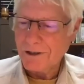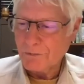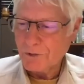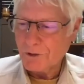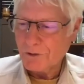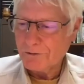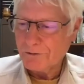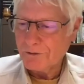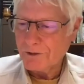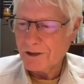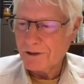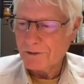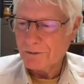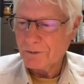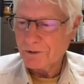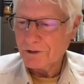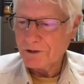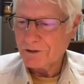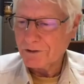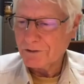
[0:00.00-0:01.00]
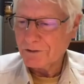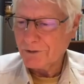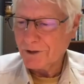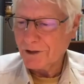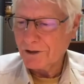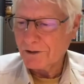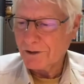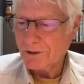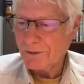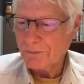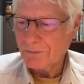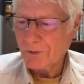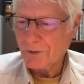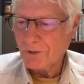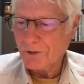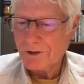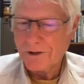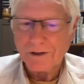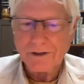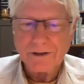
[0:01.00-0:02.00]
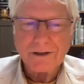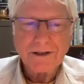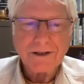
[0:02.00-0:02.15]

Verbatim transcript: more fun, which is fairly important.